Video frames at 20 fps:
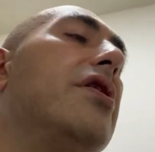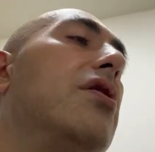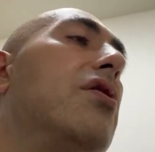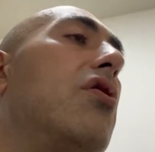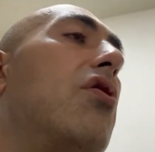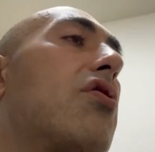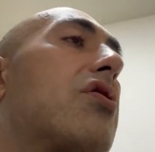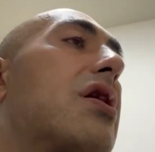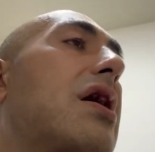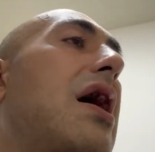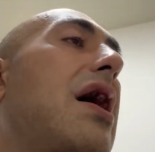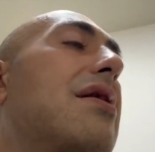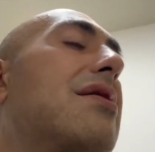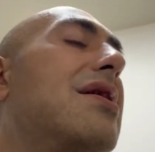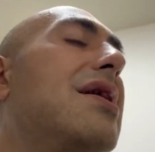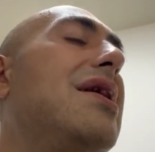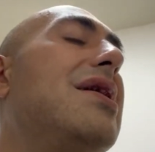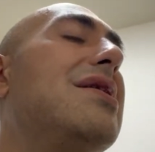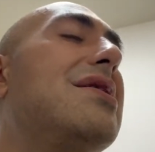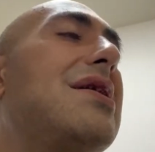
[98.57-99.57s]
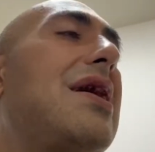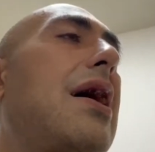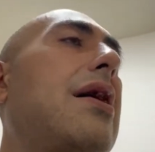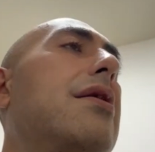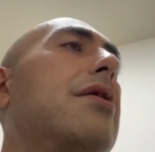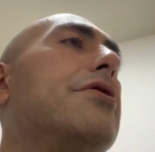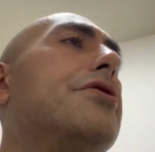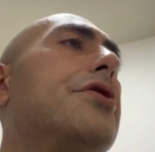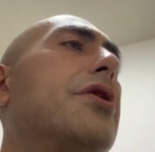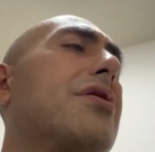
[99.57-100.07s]
you look at the
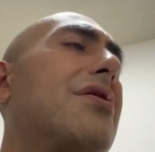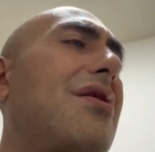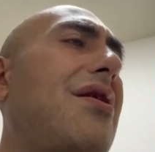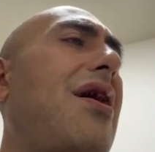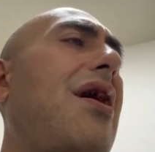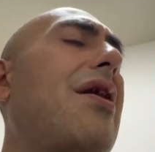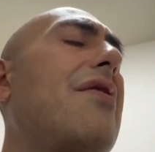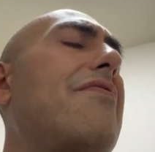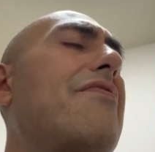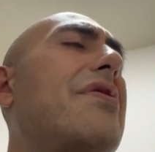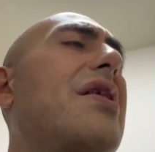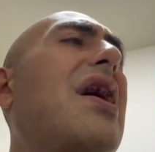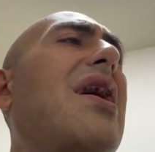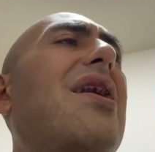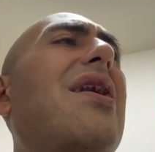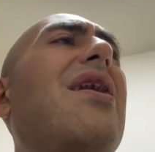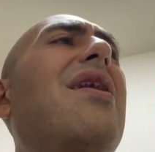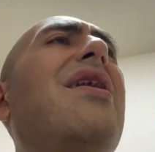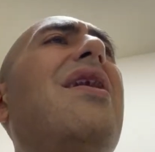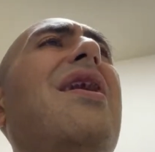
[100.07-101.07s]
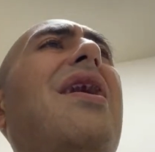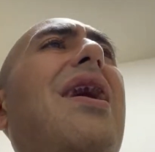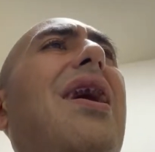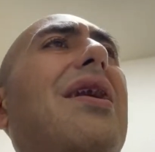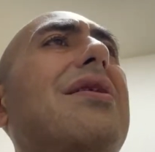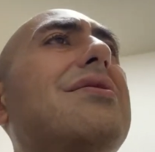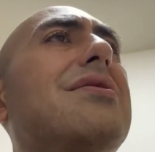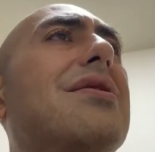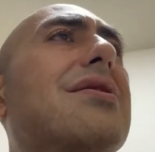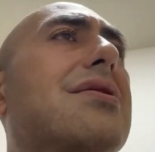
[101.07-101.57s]
intelligent life that
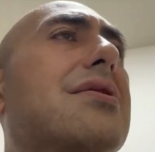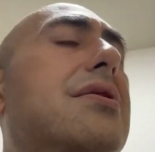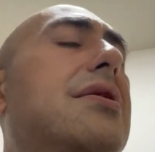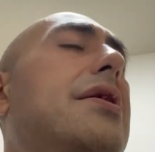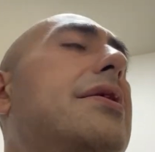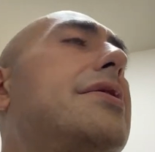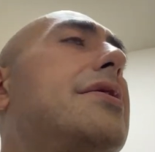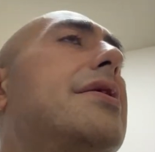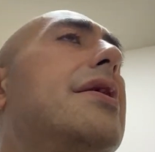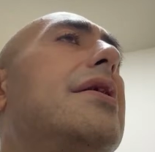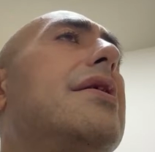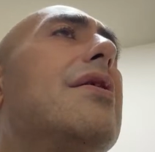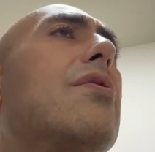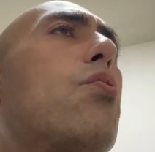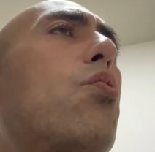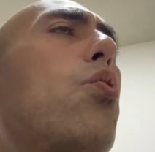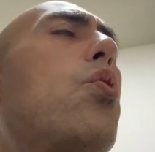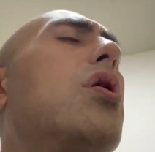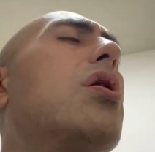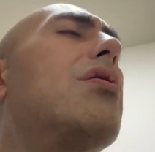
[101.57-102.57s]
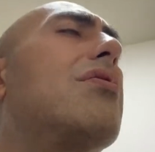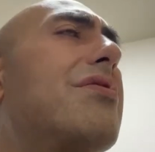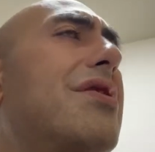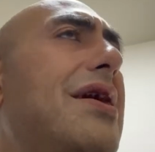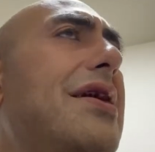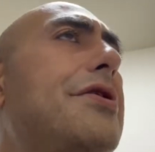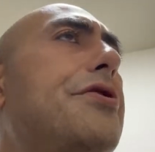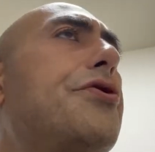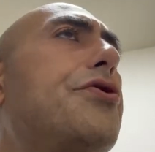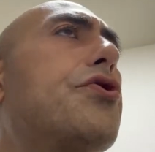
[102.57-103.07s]
has existed in world
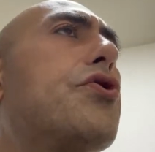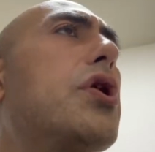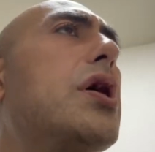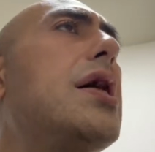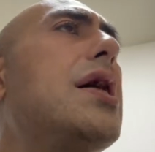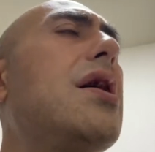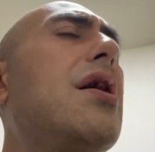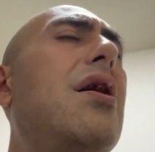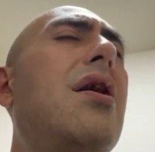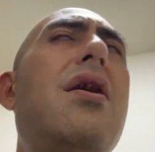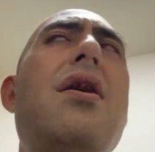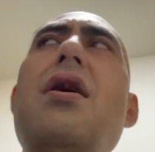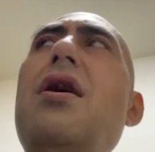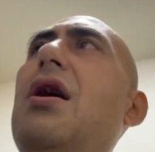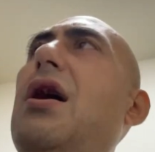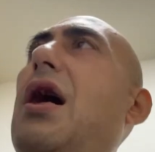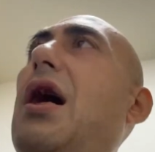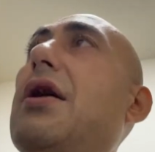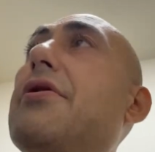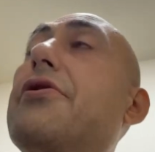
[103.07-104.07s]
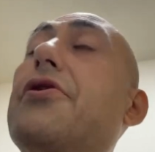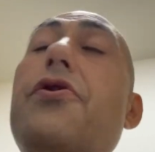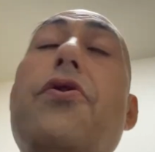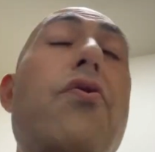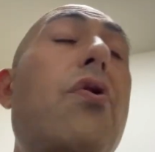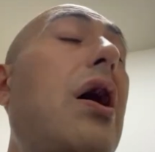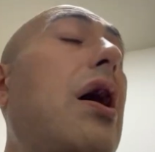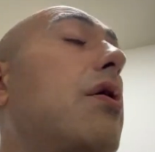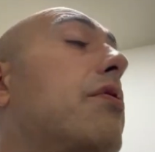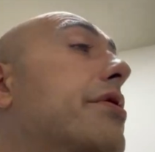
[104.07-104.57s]
history and
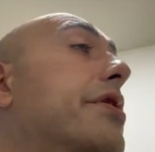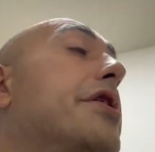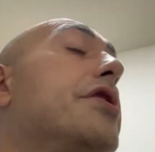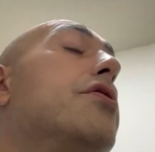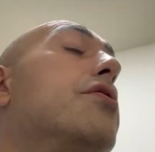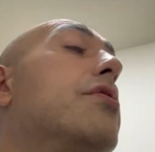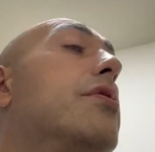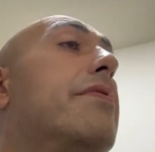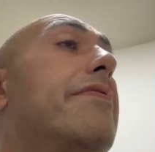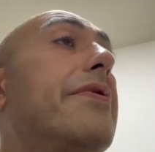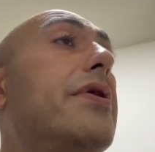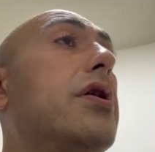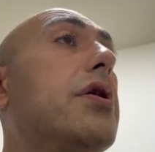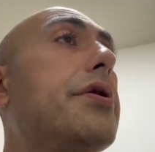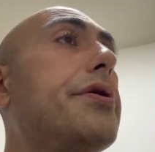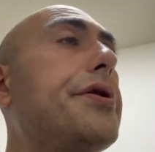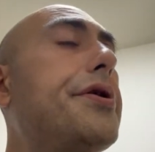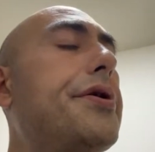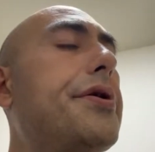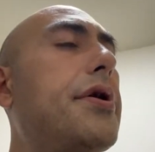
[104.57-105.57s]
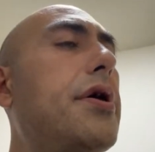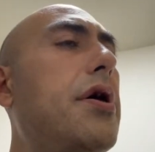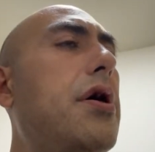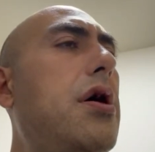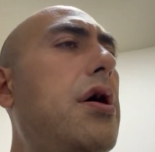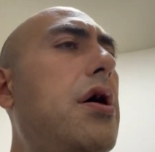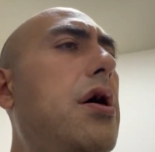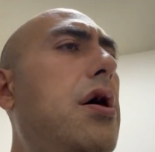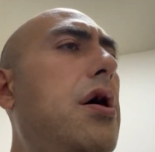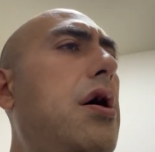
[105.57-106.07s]
throughout the universe,
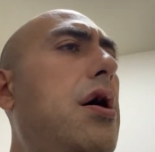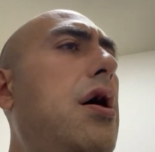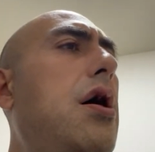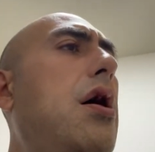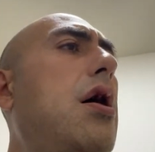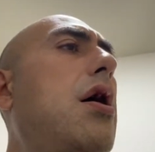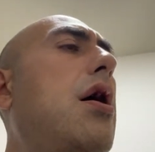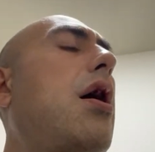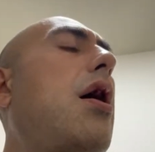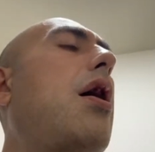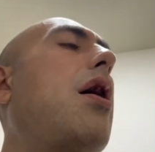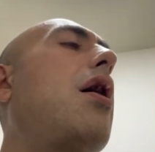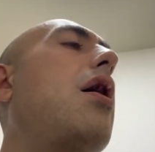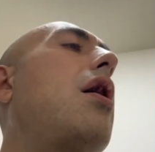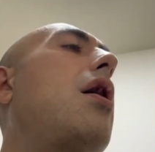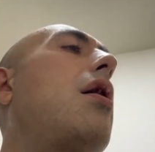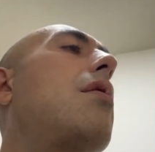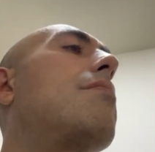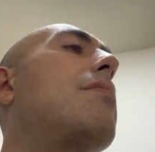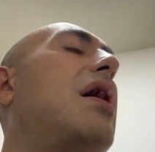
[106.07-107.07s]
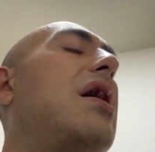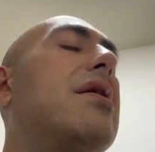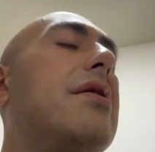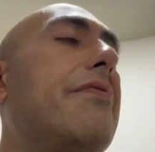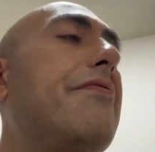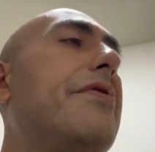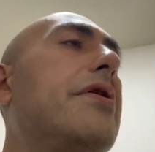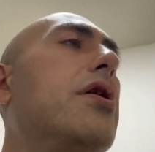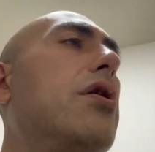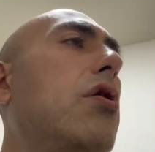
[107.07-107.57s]
and
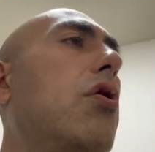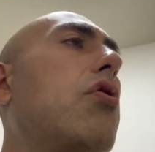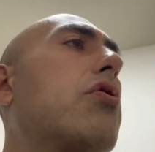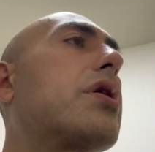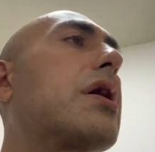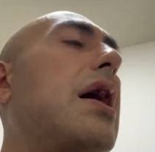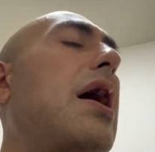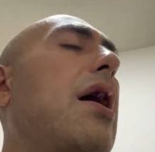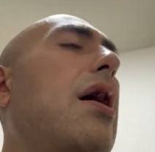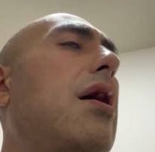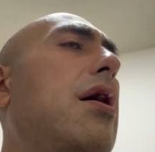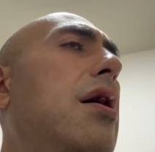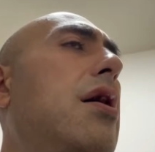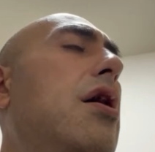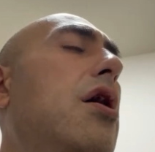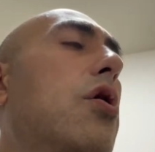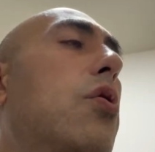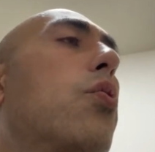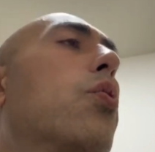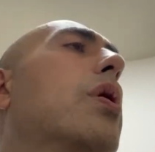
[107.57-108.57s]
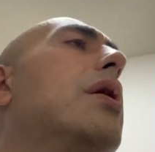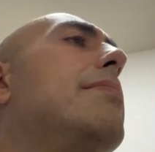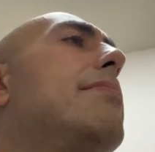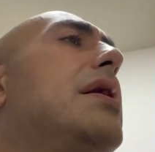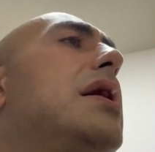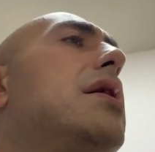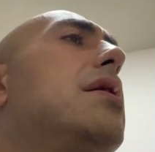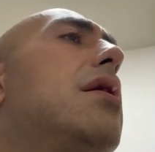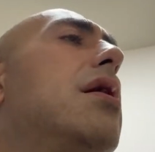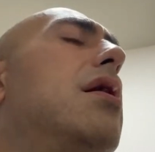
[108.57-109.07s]
if you look at
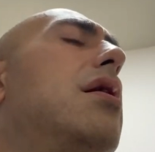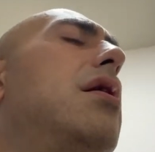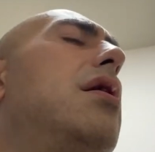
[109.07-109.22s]
women,